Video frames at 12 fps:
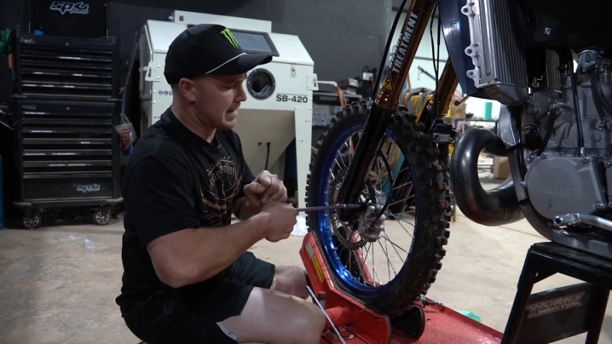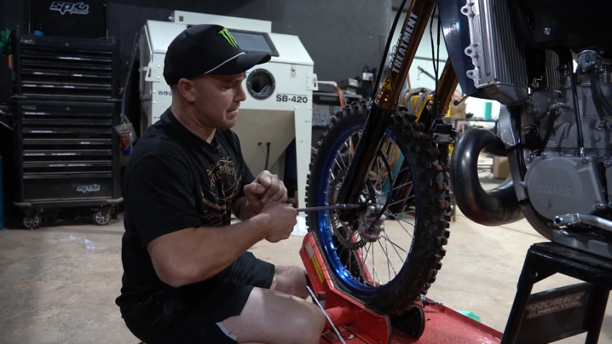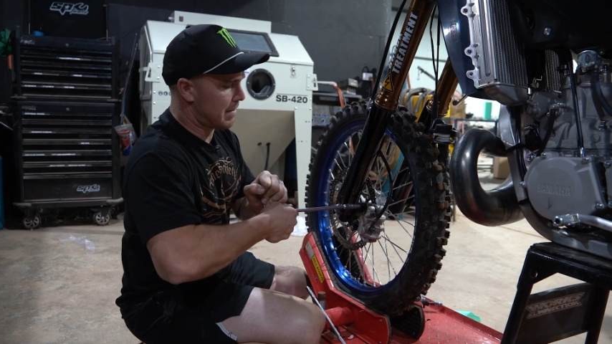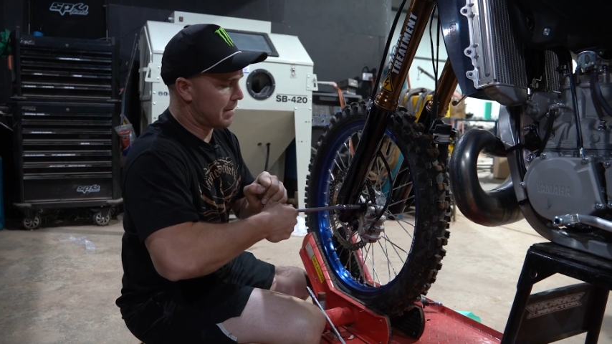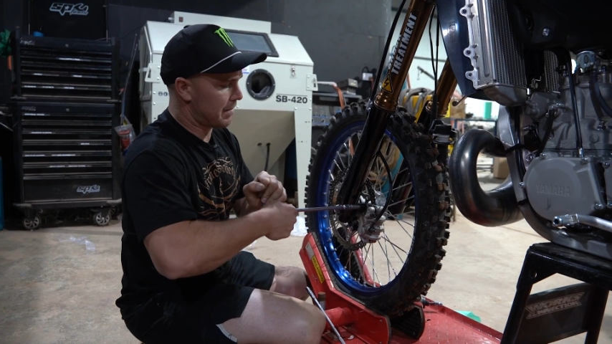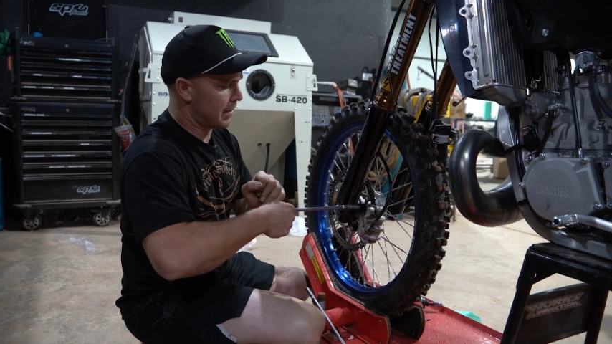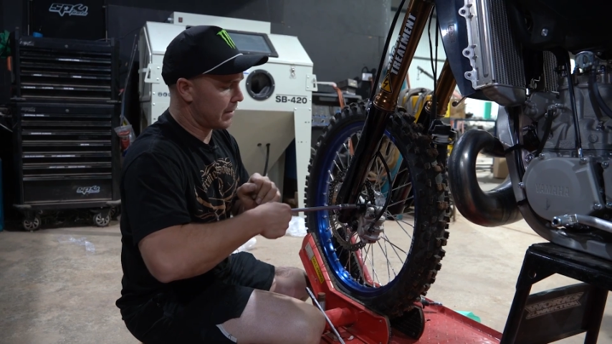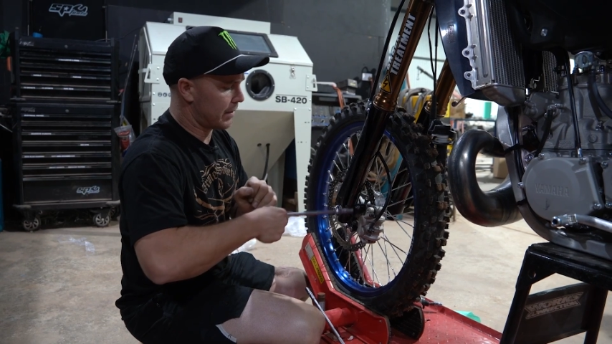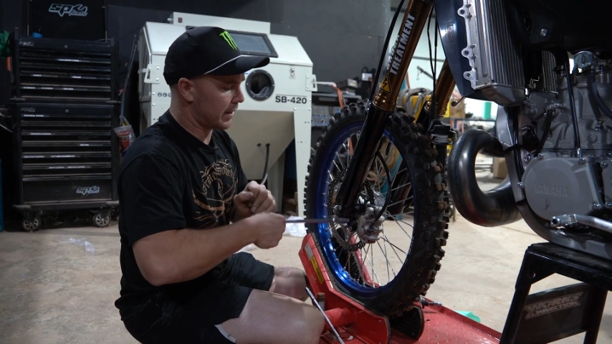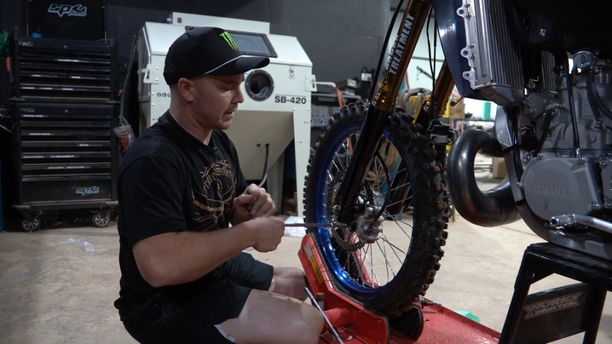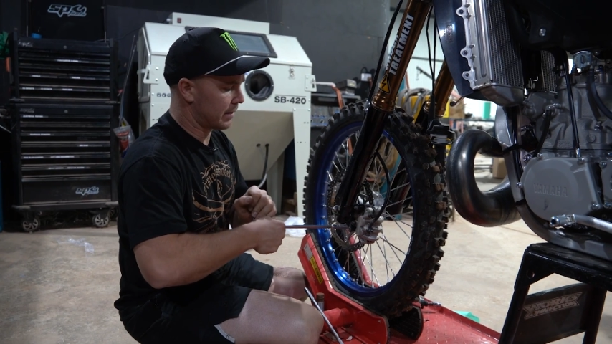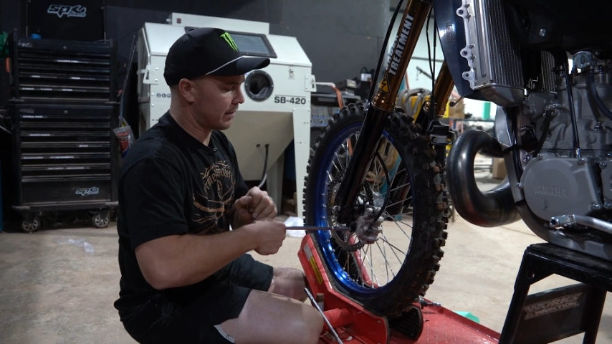him up
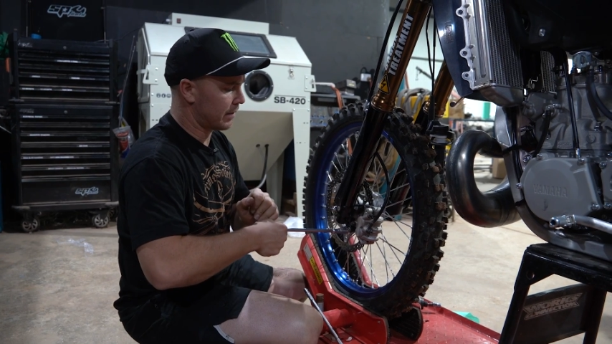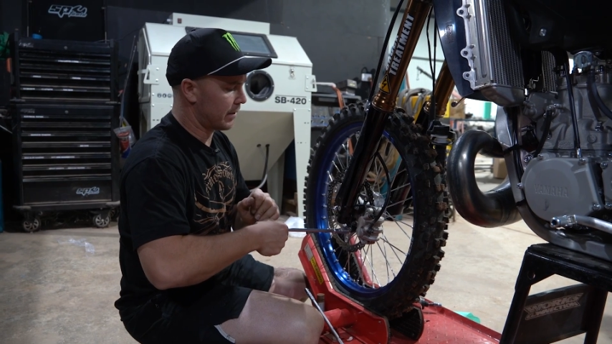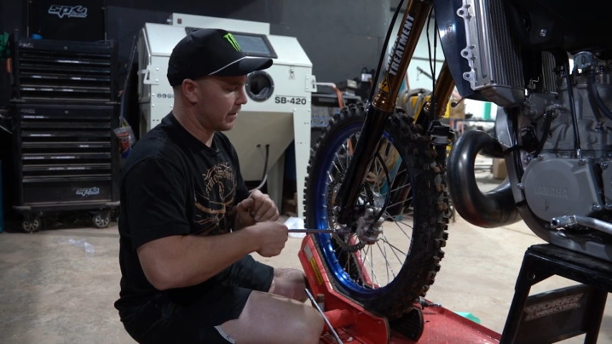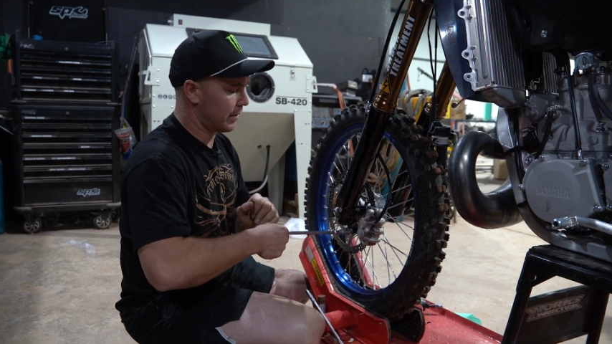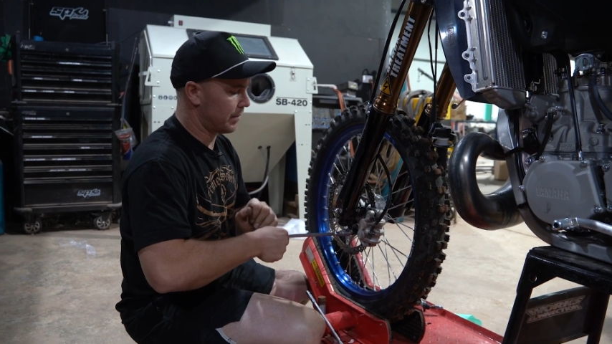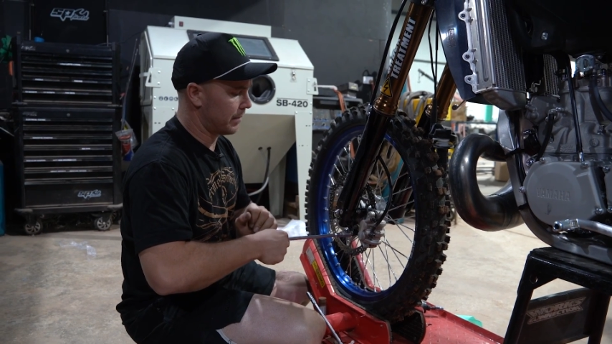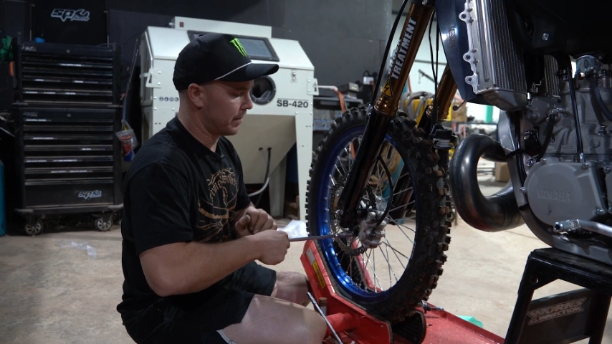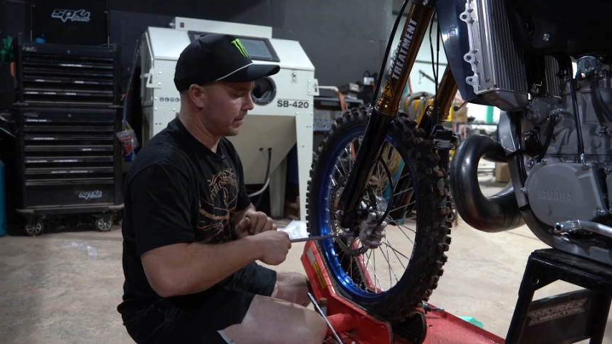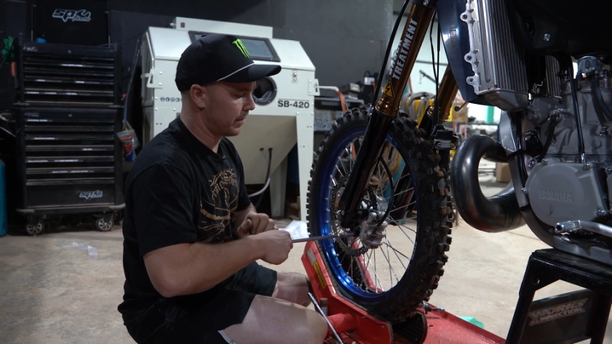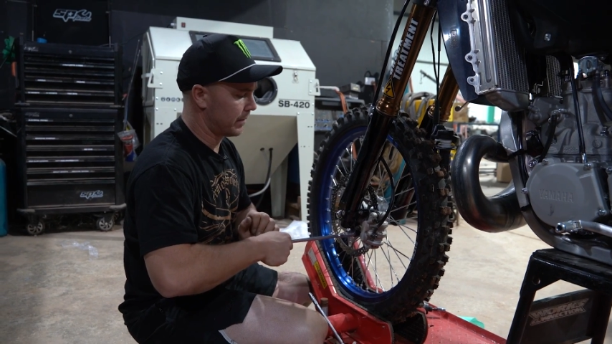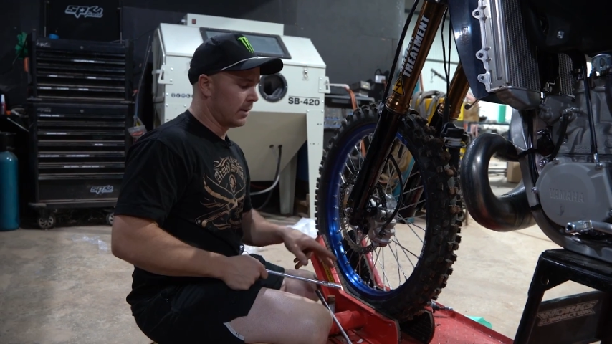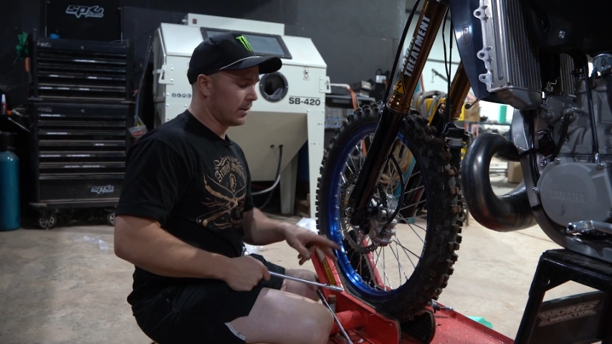nice and firm.
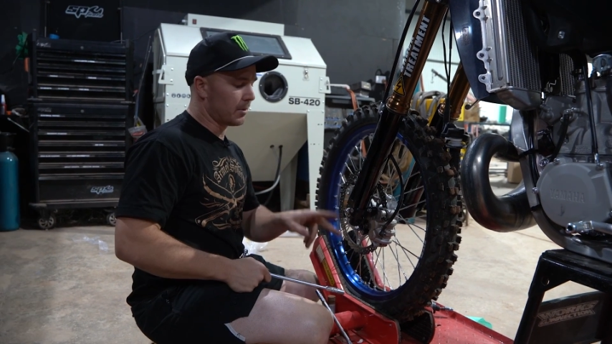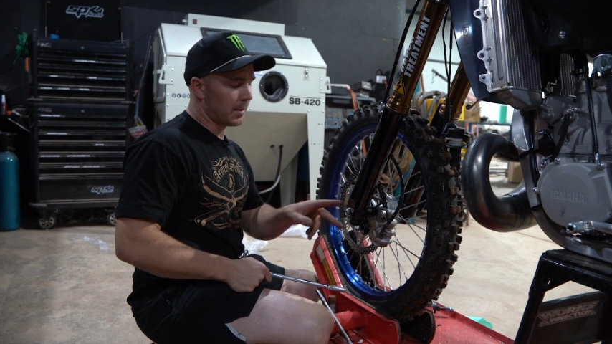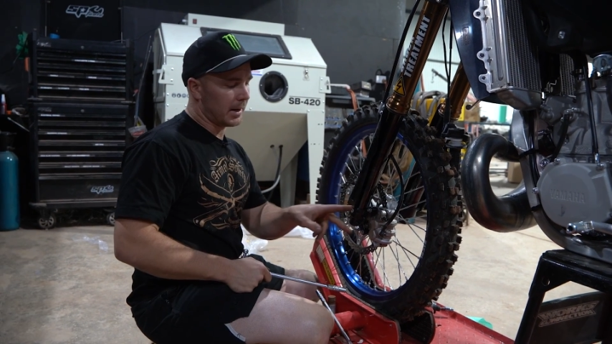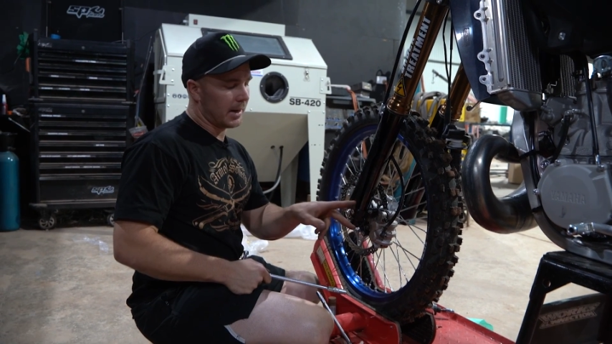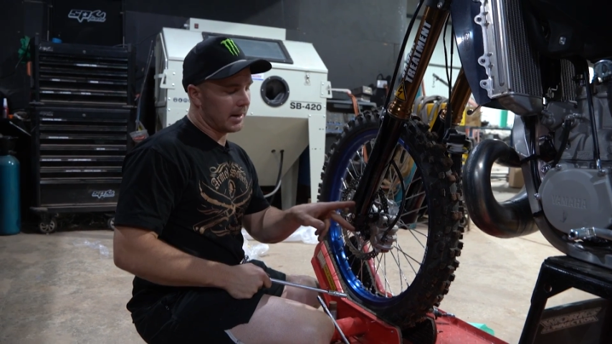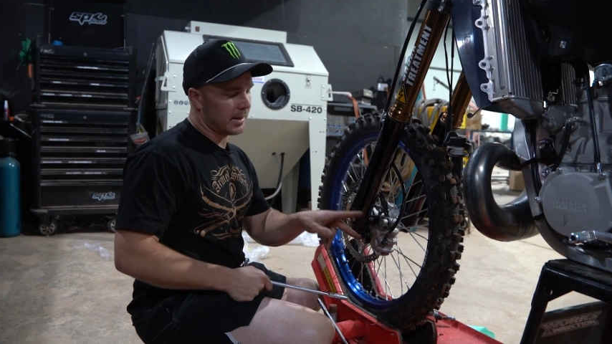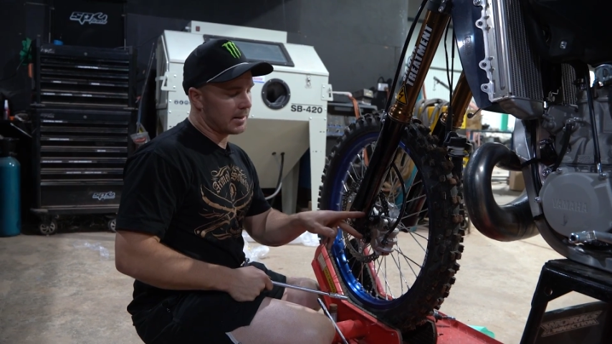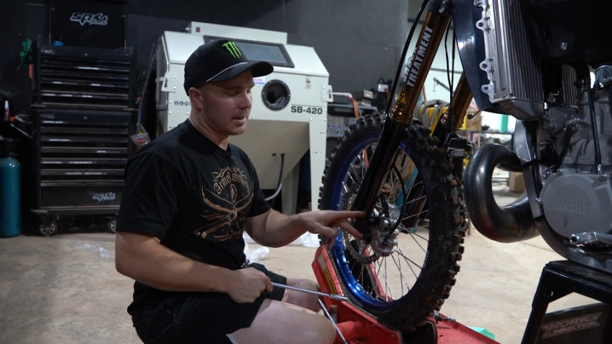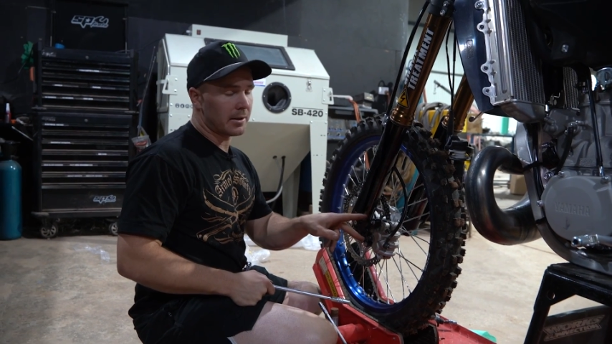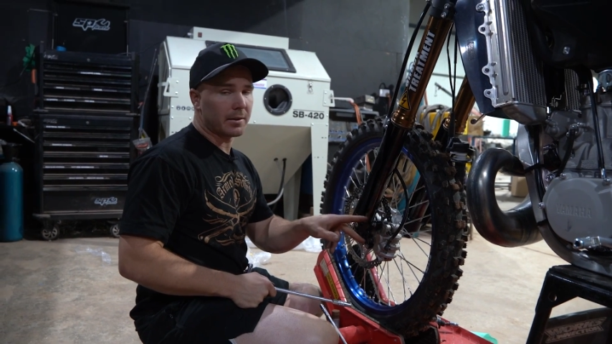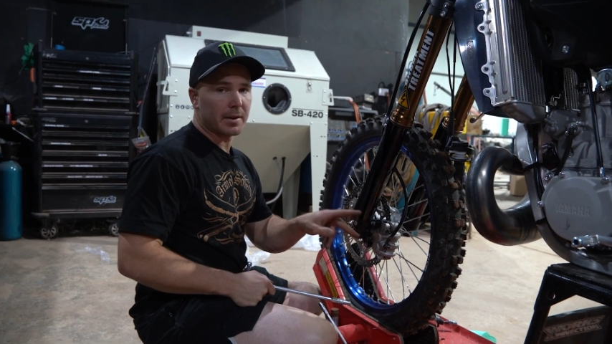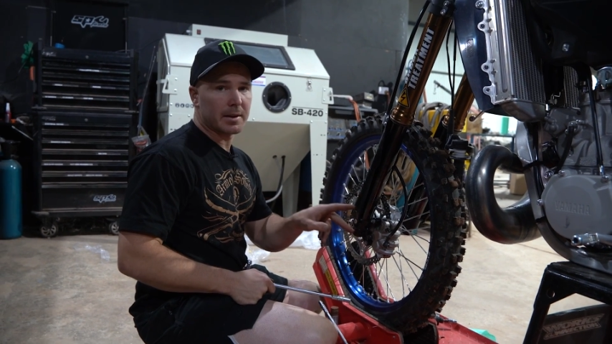A little bit of
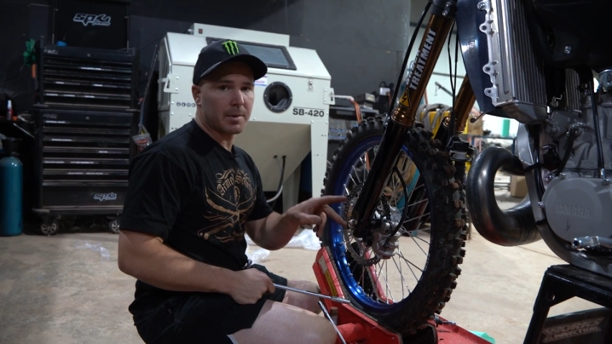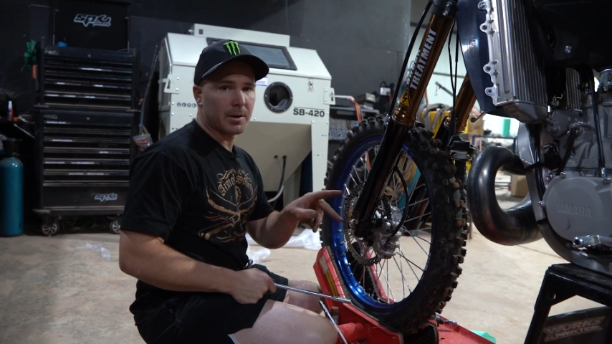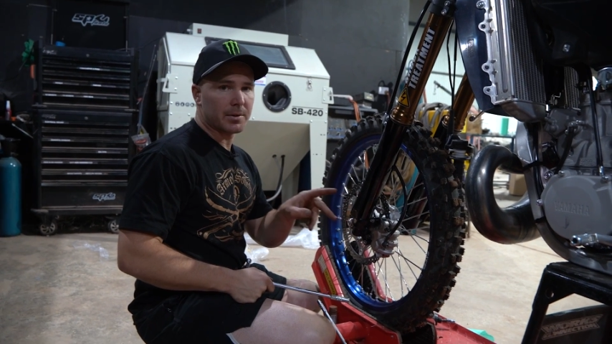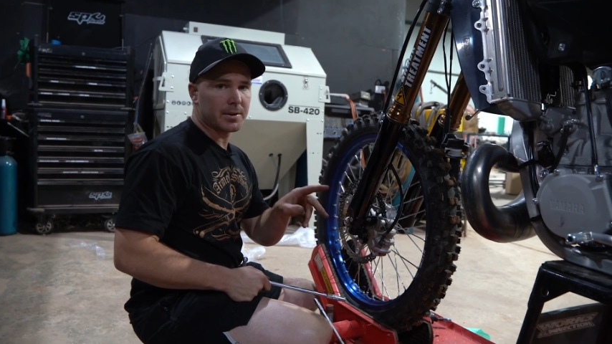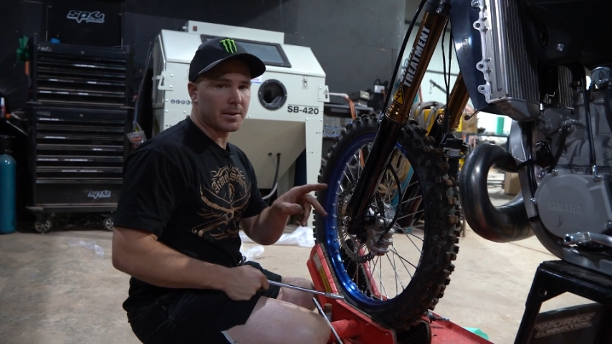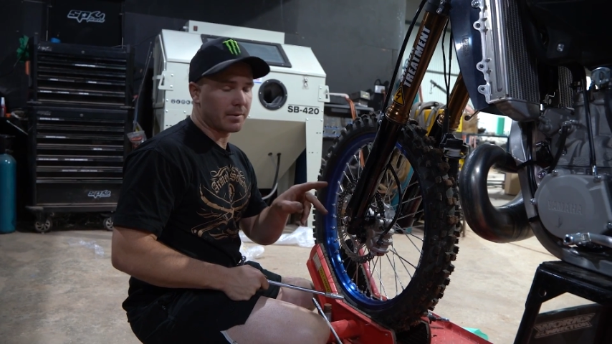anti-seize on these bolts.